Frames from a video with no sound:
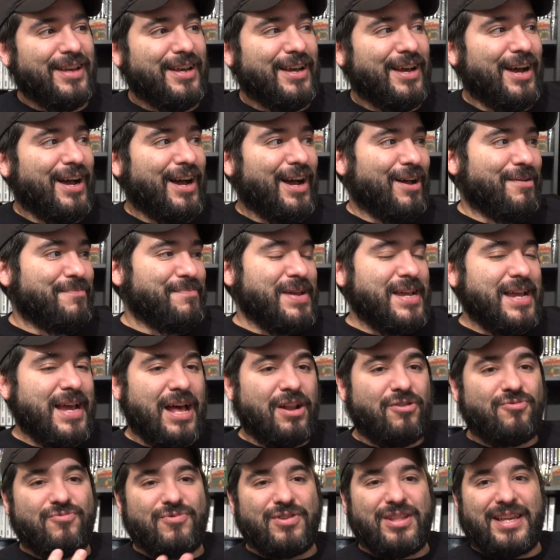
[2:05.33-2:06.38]
Uh, me, I
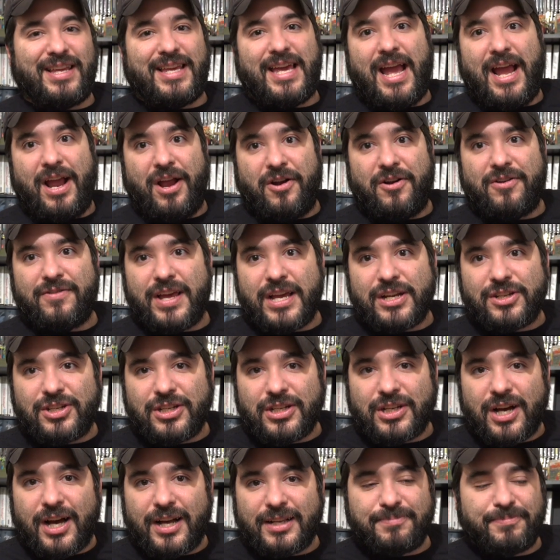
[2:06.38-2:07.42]
don't really care that she
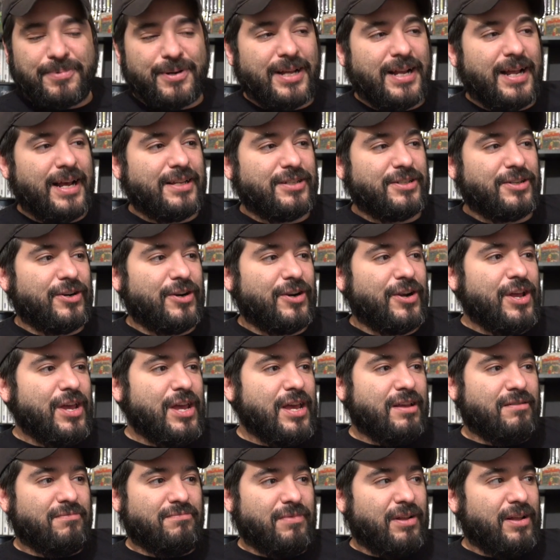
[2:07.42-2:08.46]
cosplayed as her.
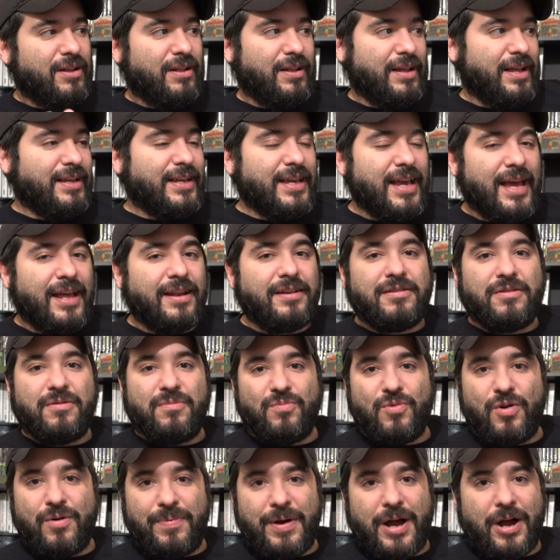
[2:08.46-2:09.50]
Again,
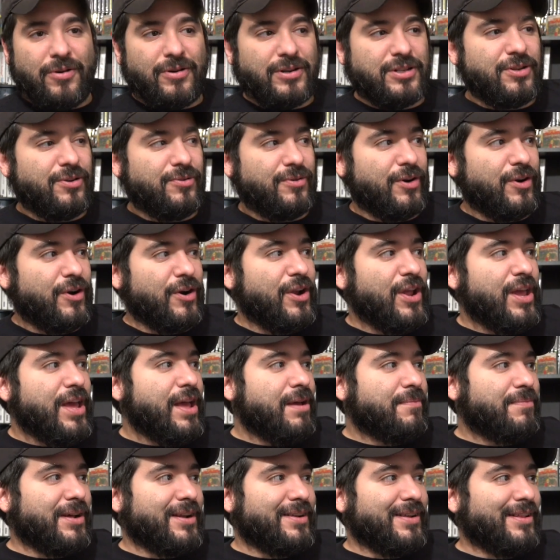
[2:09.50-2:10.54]
more power to her.
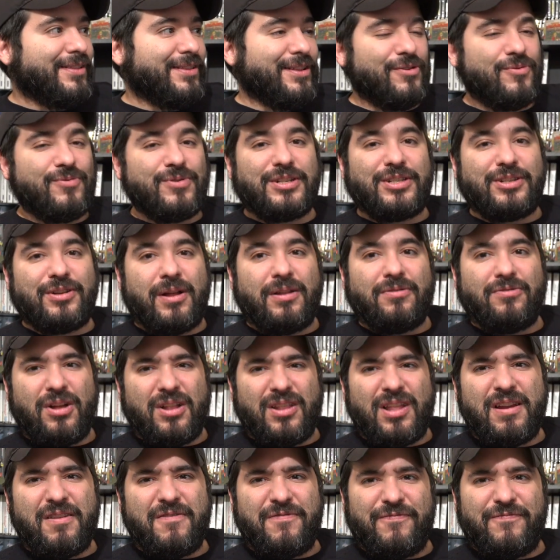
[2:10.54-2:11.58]
But there was a
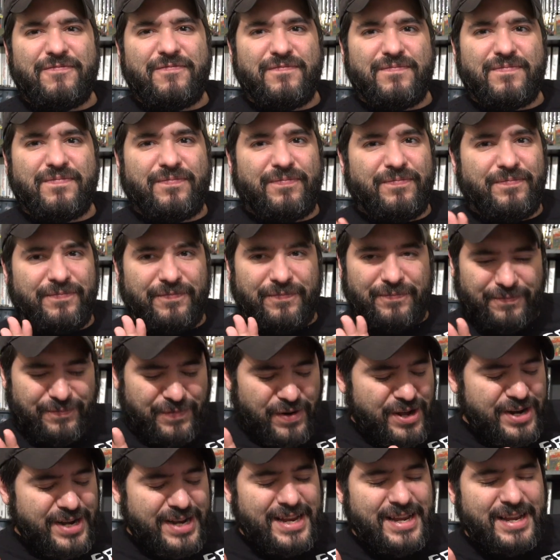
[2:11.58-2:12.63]
lot of
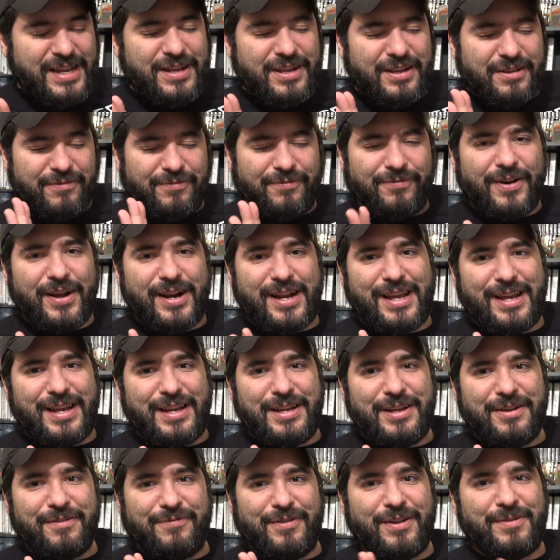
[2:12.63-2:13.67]
funny, funny
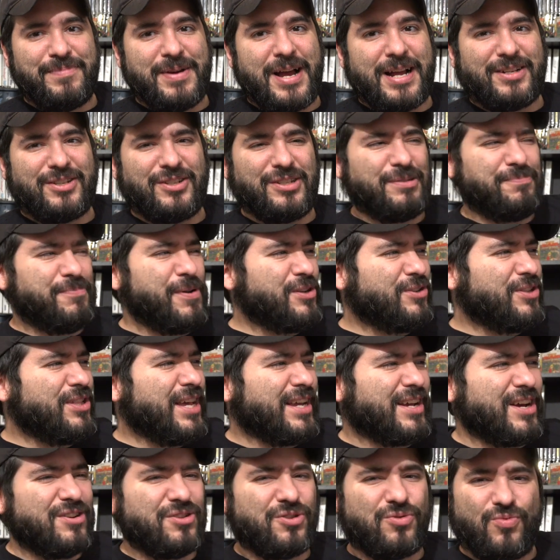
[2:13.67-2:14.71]
feedbacks, especially
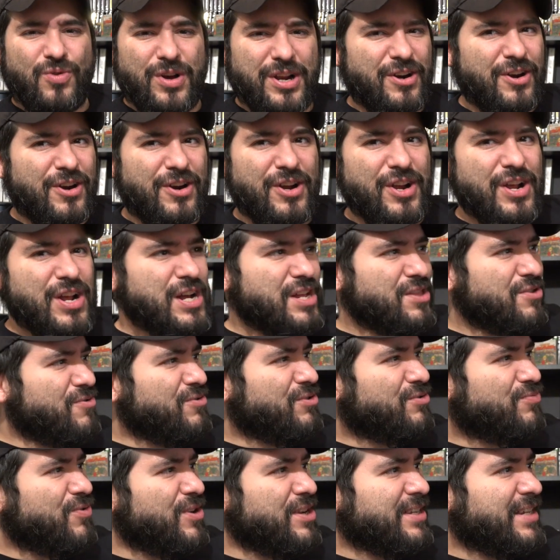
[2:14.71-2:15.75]
like on Twitter. There
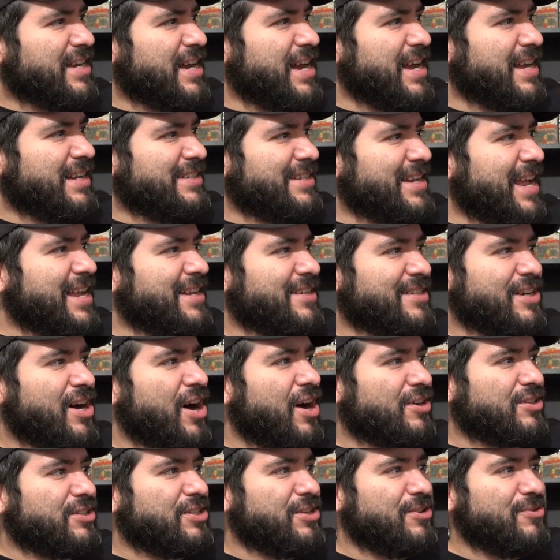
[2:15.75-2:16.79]
was one guy, Nate
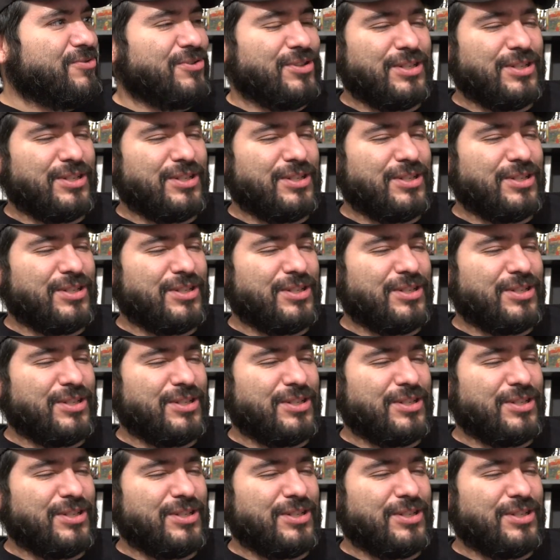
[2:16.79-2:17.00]
Talks To, who